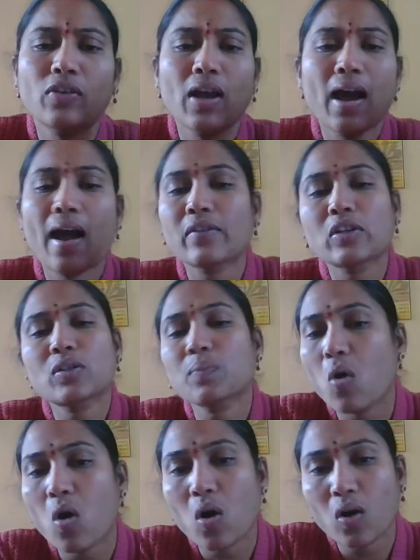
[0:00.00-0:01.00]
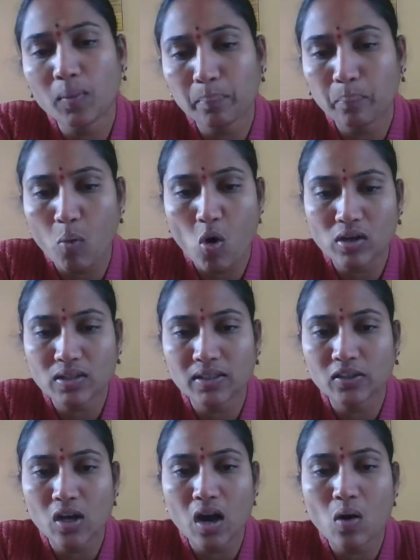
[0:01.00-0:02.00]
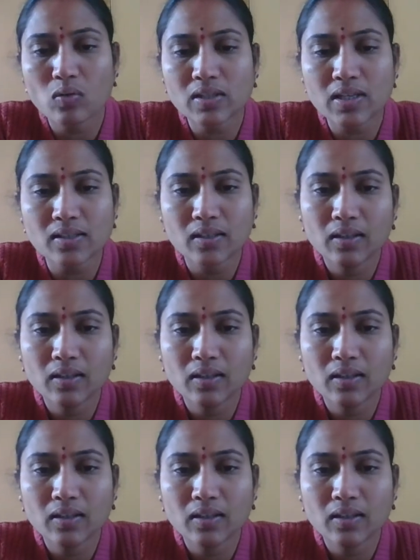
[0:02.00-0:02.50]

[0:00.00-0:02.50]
you are having small pots in your houses.